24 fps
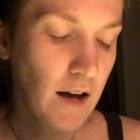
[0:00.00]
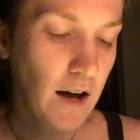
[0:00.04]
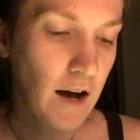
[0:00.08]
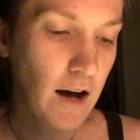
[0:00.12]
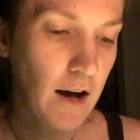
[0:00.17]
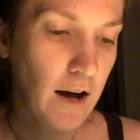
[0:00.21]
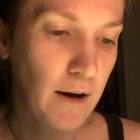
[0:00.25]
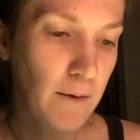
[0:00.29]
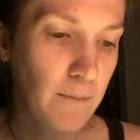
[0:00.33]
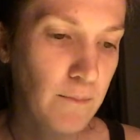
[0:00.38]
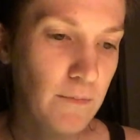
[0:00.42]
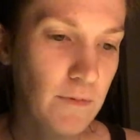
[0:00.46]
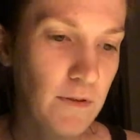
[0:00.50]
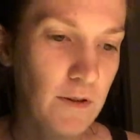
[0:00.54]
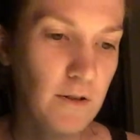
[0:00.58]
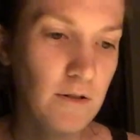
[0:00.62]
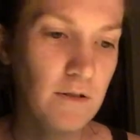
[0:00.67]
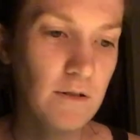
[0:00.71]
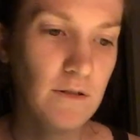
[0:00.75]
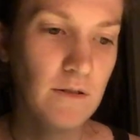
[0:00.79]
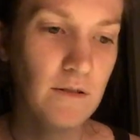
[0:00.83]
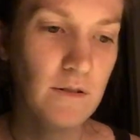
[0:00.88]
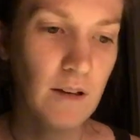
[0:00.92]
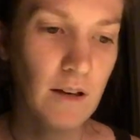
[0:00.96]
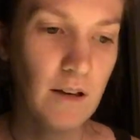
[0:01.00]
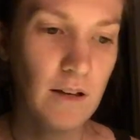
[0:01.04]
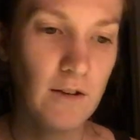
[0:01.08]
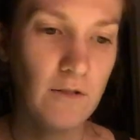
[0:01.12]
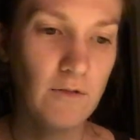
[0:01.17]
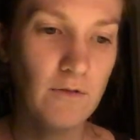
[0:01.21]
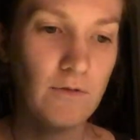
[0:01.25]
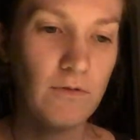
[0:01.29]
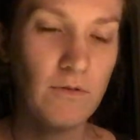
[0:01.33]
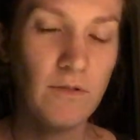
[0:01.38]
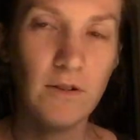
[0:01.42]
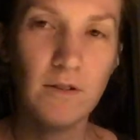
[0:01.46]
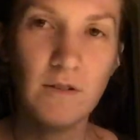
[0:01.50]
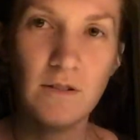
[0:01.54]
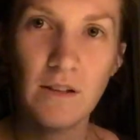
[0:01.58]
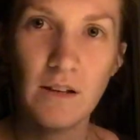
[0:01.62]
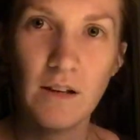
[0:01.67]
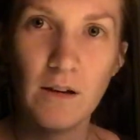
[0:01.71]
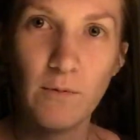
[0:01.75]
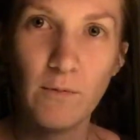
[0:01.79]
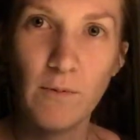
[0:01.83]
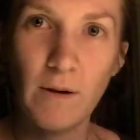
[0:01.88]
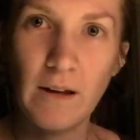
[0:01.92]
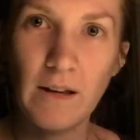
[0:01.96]
Um, there's kind of, there's
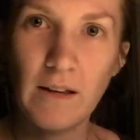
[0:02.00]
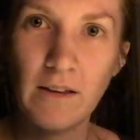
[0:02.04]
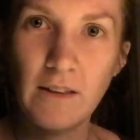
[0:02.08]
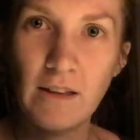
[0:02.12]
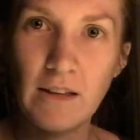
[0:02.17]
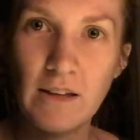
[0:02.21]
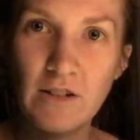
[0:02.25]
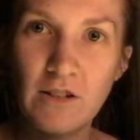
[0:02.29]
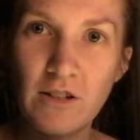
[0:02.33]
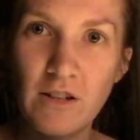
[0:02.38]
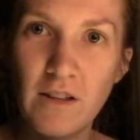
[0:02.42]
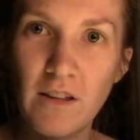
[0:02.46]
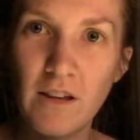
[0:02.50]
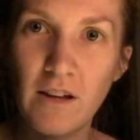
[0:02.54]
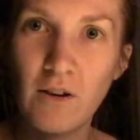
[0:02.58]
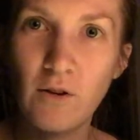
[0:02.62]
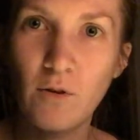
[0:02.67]
like a regulation that